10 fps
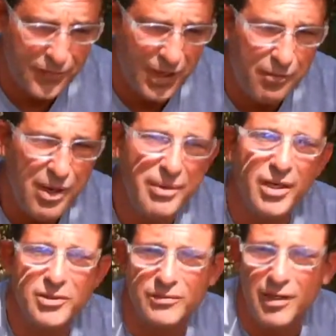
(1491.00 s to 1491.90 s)
maybe
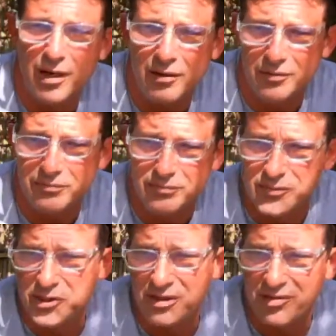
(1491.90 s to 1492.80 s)
I'll, I'll
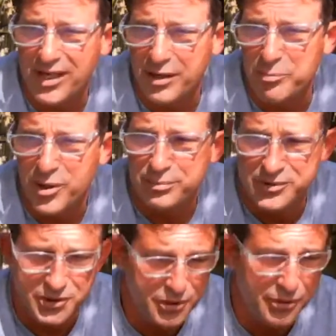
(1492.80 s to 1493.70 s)
shovel out a pup
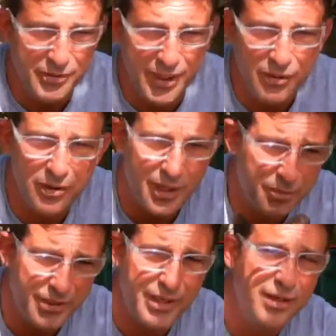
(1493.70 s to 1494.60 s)
to show you what they look like,
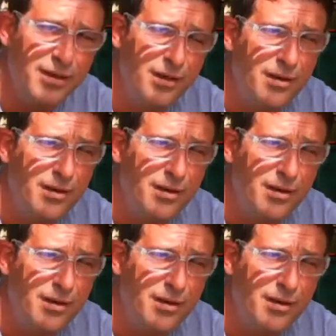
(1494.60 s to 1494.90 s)
but they,